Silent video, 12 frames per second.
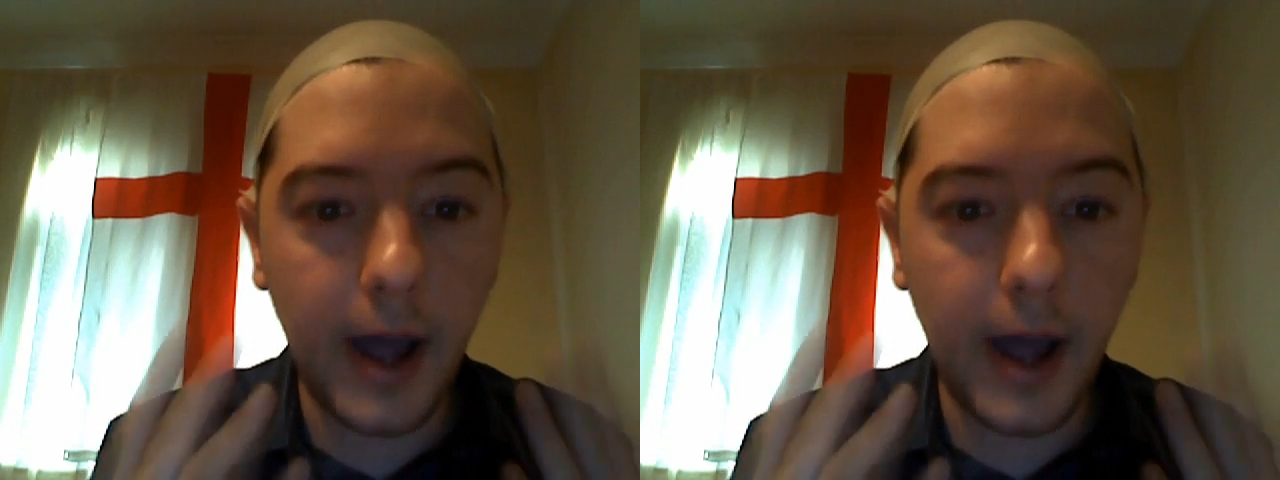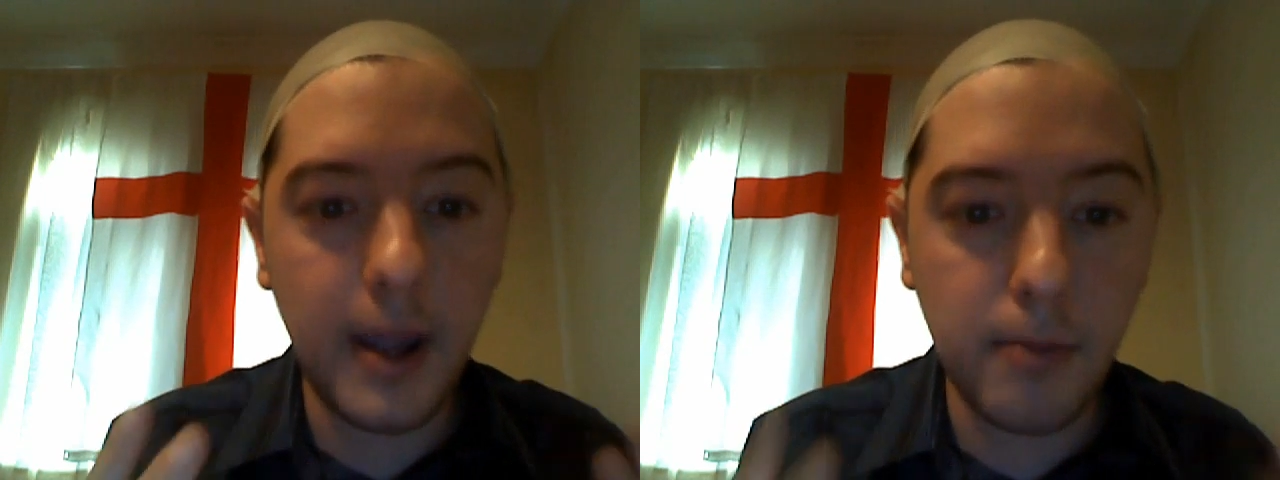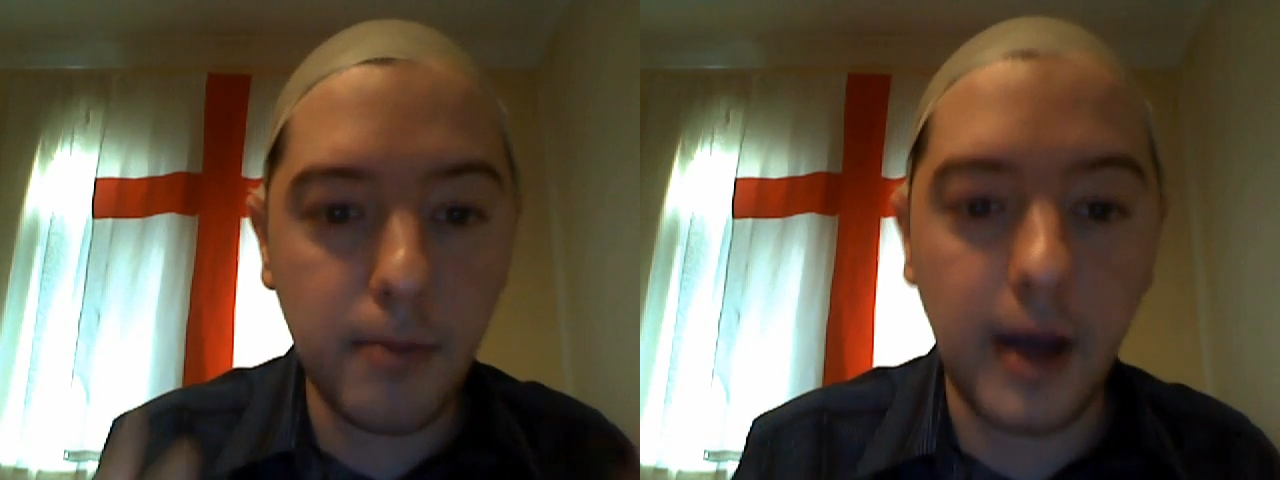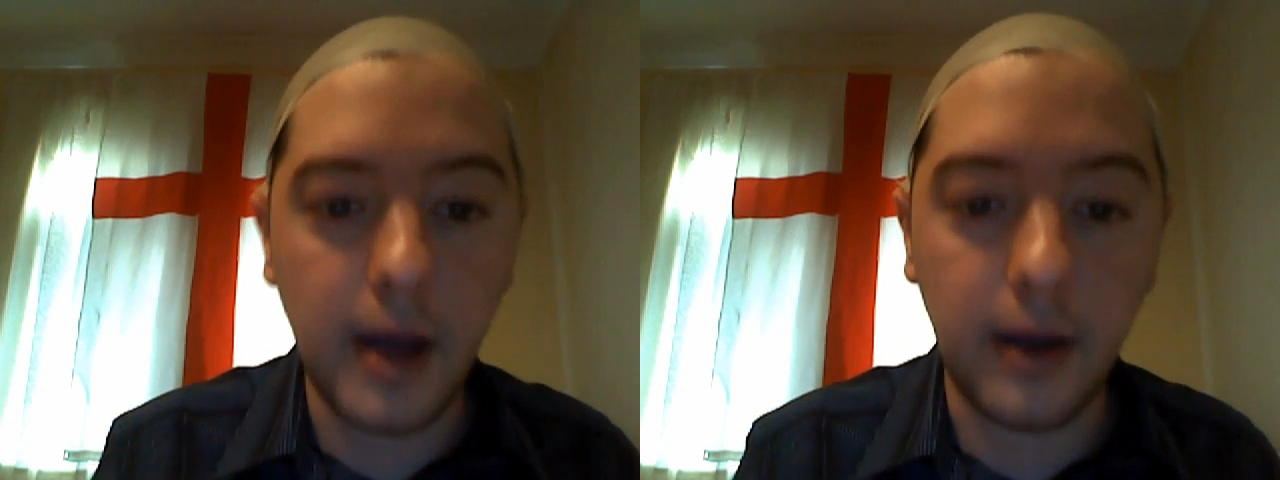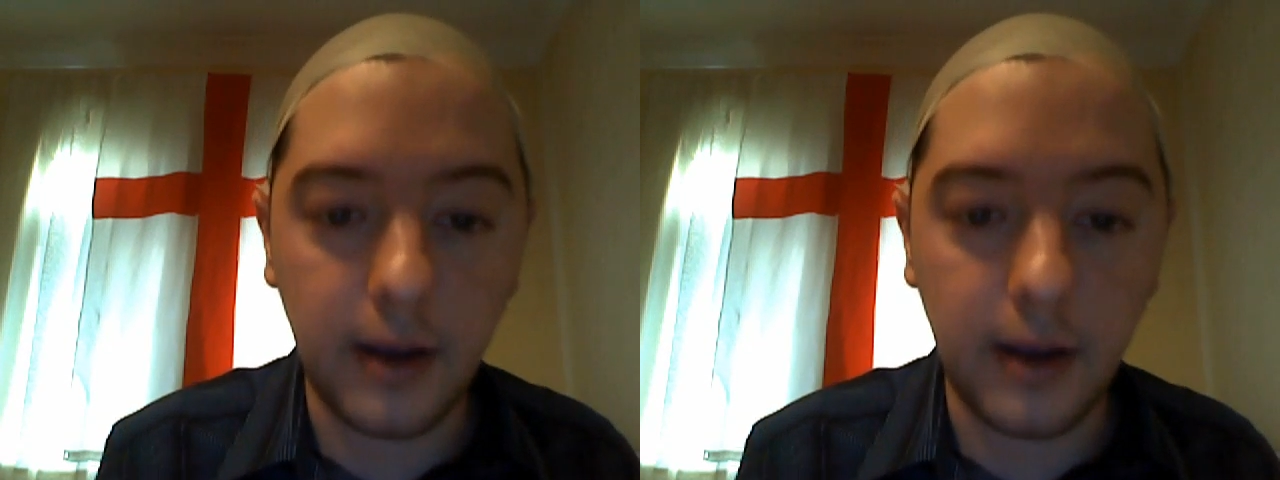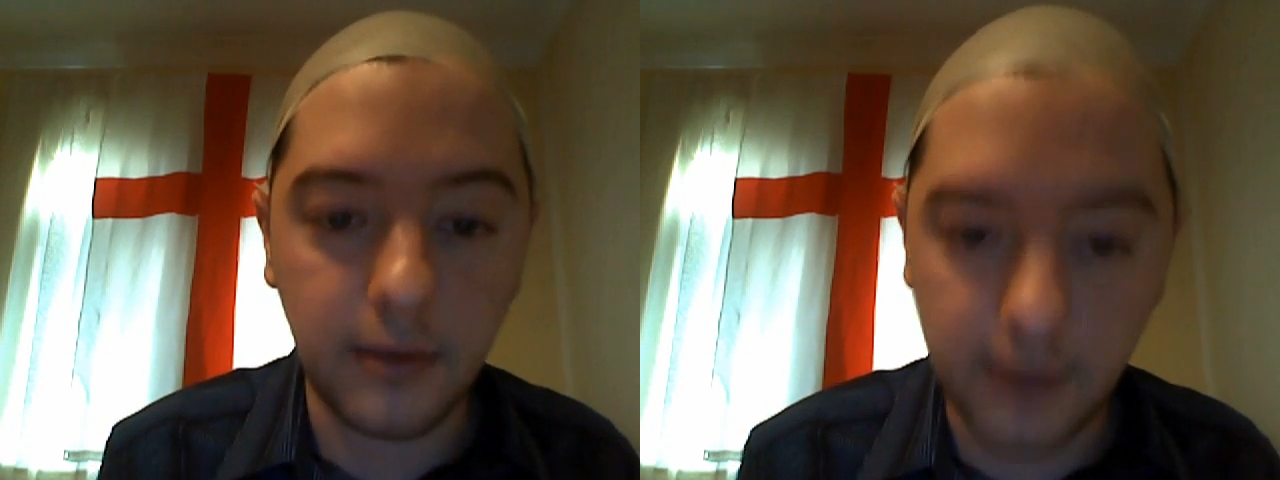8 men
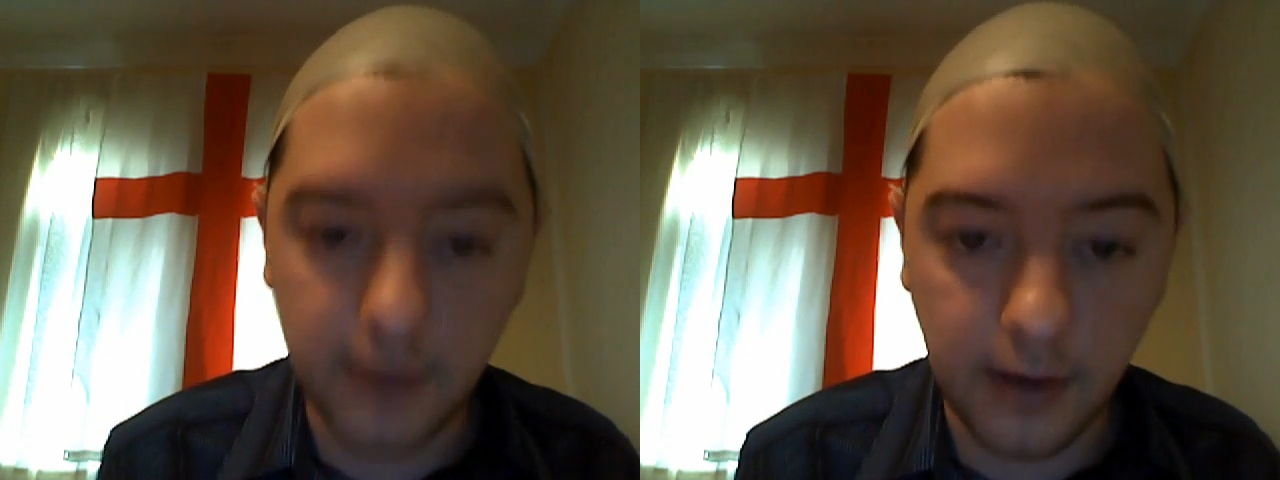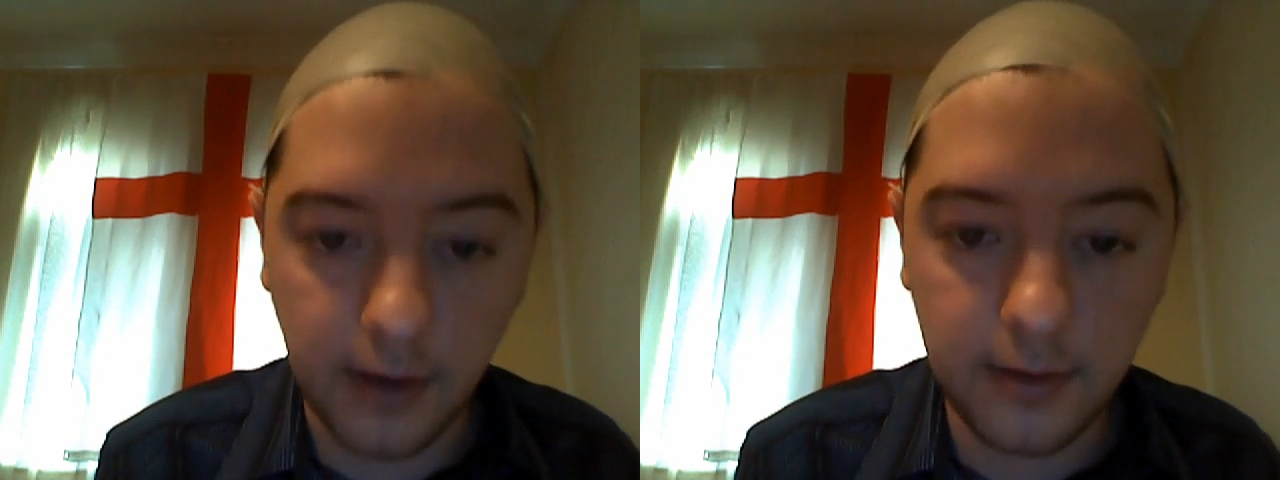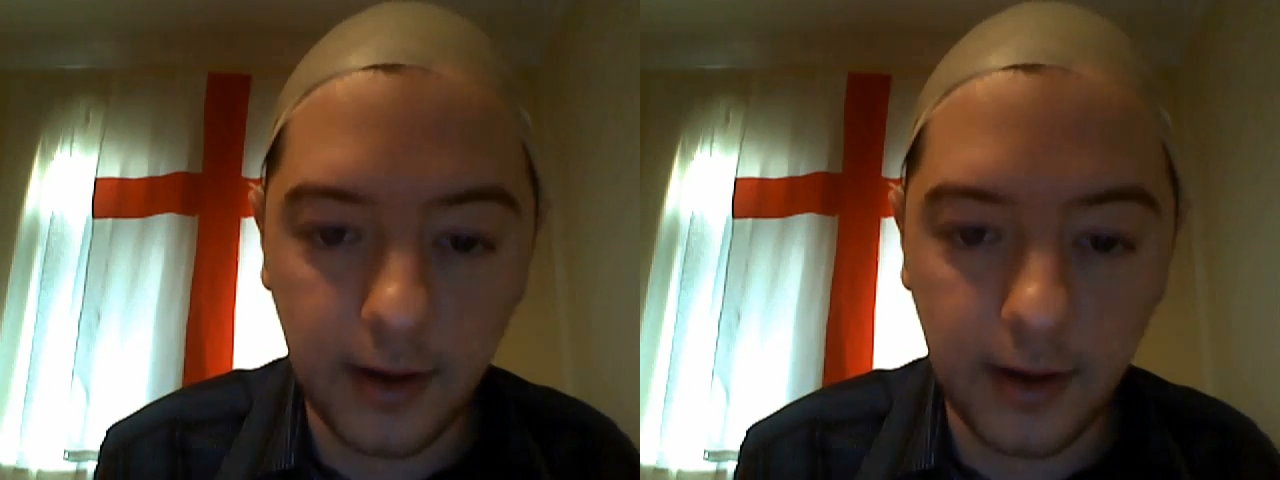in defence,